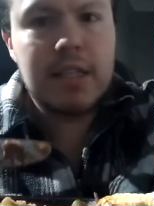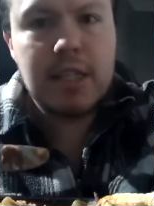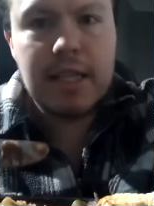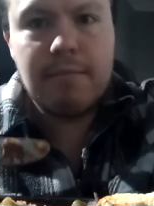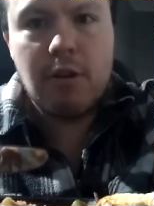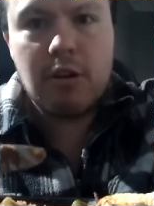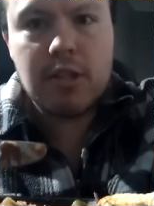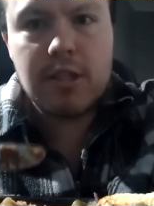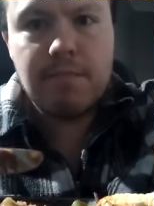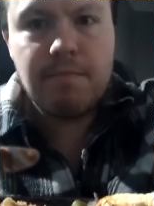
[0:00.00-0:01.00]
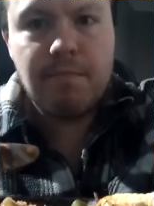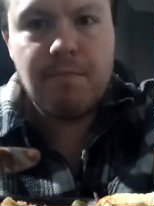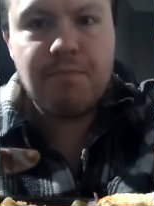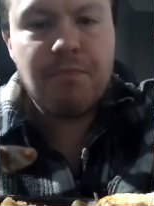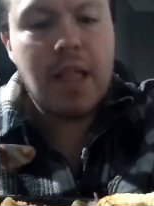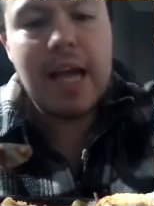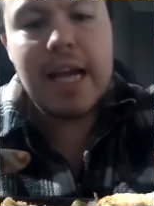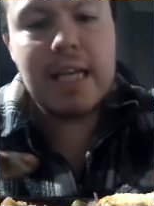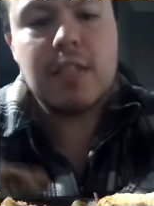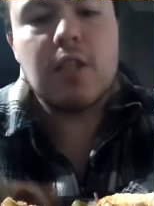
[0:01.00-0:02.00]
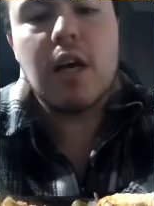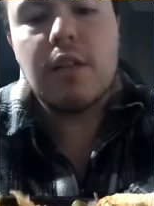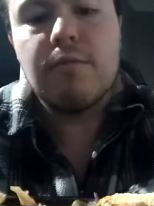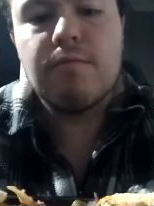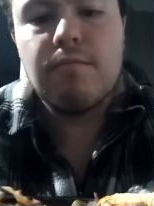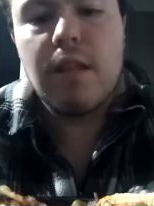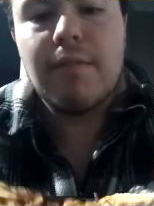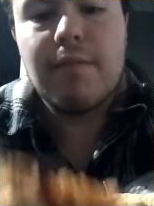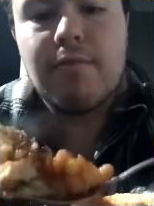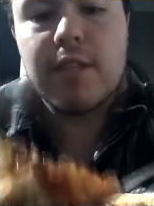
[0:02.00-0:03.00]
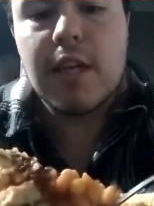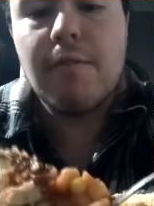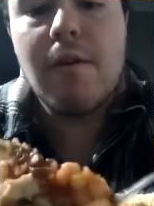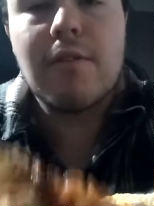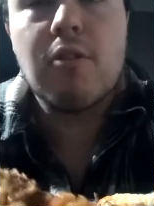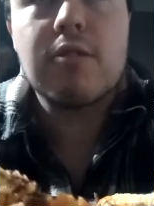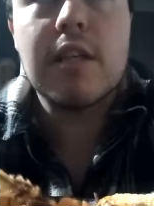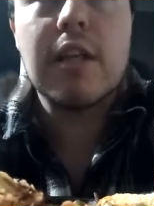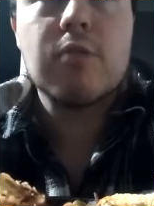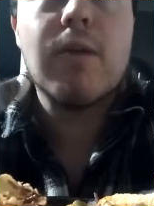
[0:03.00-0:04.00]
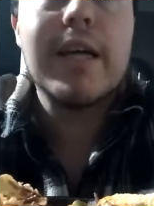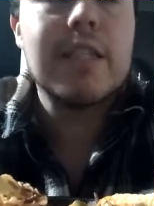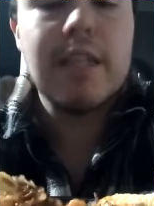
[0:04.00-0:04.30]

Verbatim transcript: in the Steam box. It is done lovely for itself. I overclocked it like twice